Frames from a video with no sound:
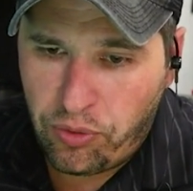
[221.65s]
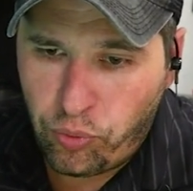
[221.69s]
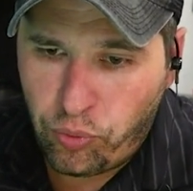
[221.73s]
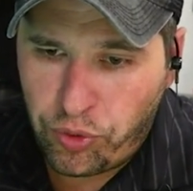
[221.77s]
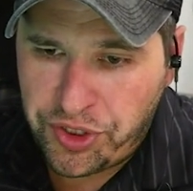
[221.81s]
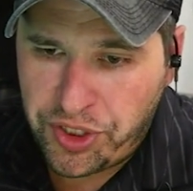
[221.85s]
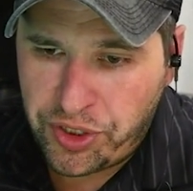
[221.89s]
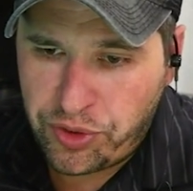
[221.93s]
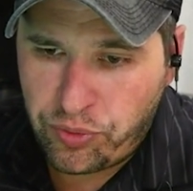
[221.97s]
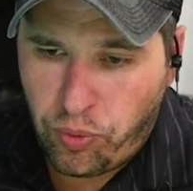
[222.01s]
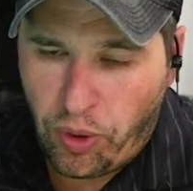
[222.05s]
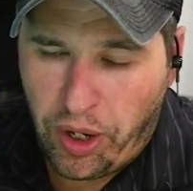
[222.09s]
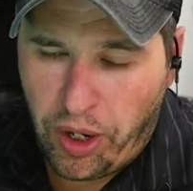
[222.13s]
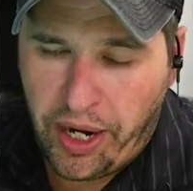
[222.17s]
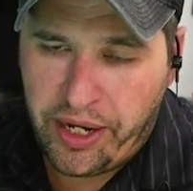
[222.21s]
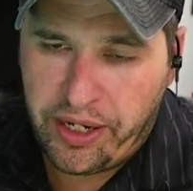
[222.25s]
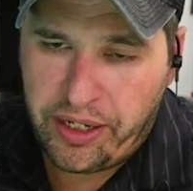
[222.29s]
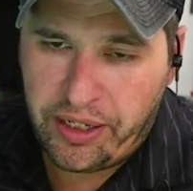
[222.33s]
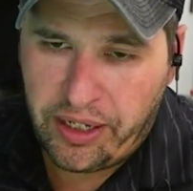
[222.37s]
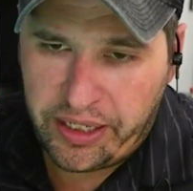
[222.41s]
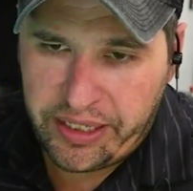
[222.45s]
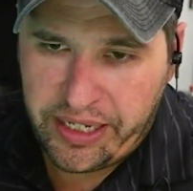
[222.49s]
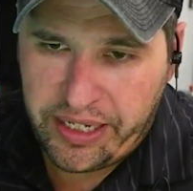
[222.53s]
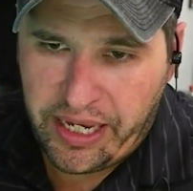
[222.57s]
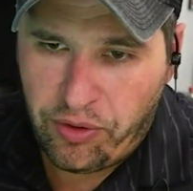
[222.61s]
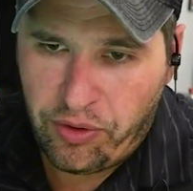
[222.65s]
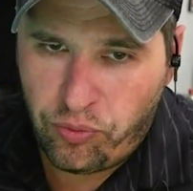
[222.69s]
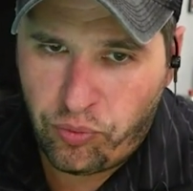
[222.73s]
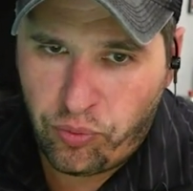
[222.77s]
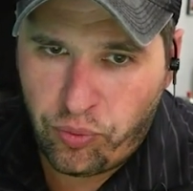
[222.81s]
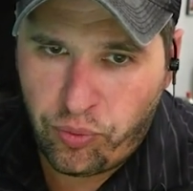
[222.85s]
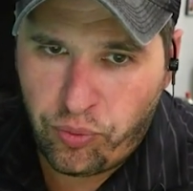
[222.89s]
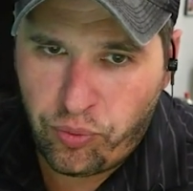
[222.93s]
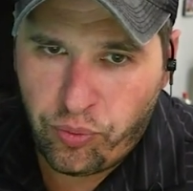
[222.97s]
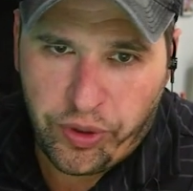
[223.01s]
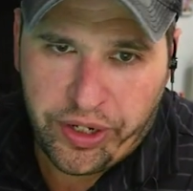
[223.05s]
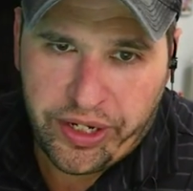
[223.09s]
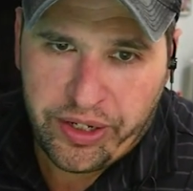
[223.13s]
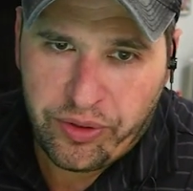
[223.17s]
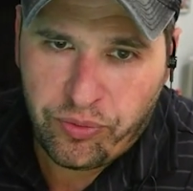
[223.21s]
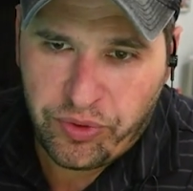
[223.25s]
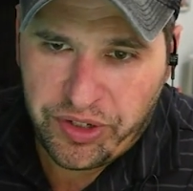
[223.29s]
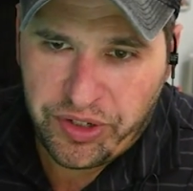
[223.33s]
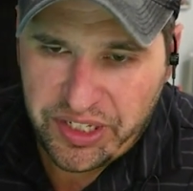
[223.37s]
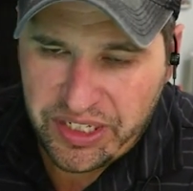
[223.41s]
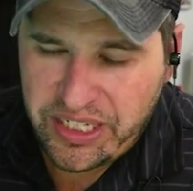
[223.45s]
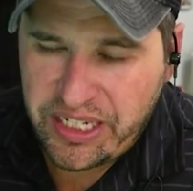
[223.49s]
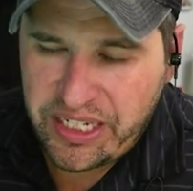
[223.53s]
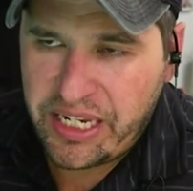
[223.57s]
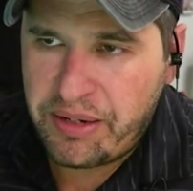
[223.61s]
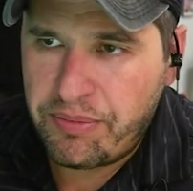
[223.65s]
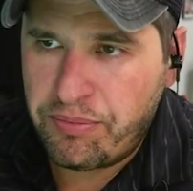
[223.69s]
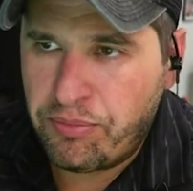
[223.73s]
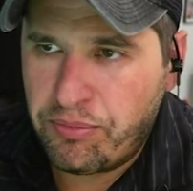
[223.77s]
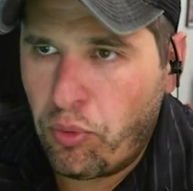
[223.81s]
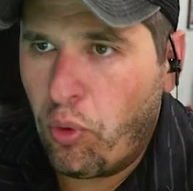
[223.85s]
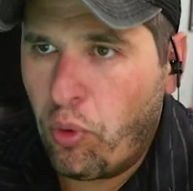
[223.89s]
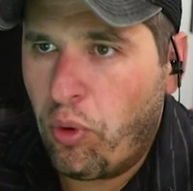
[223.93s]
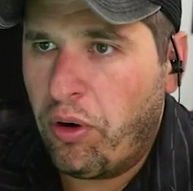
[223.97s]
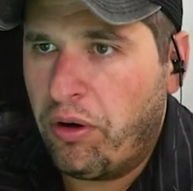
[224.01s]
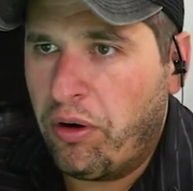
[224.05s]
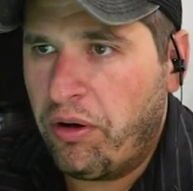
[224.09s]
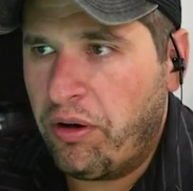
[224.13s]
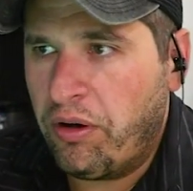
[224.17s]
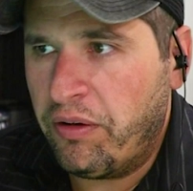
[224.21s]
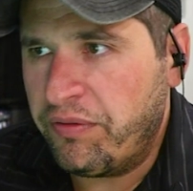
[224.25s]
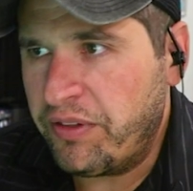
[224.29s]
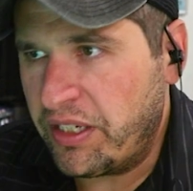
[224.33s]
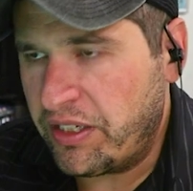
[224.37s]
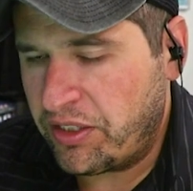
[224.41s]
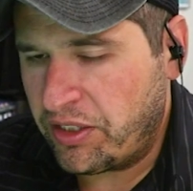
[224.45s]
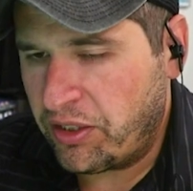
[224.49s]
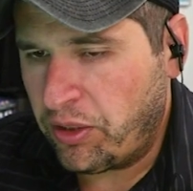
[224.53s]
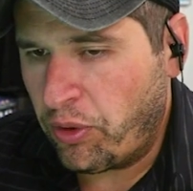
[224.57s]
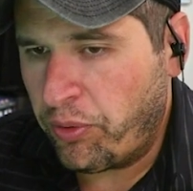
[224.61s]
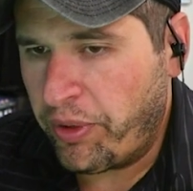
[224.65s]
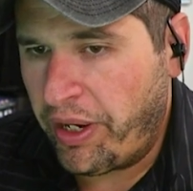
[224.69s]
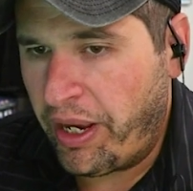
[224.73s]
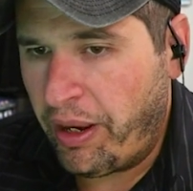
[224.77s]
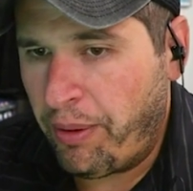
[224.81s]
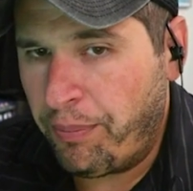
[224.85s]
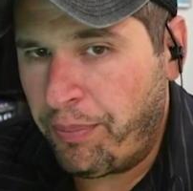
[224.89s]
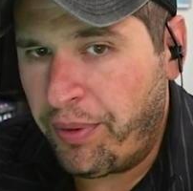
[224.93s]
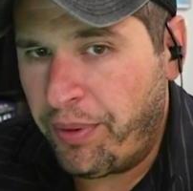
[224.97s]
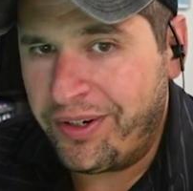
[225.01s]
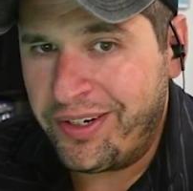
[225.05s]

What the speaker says: which is why, again, we see more of this slowdown.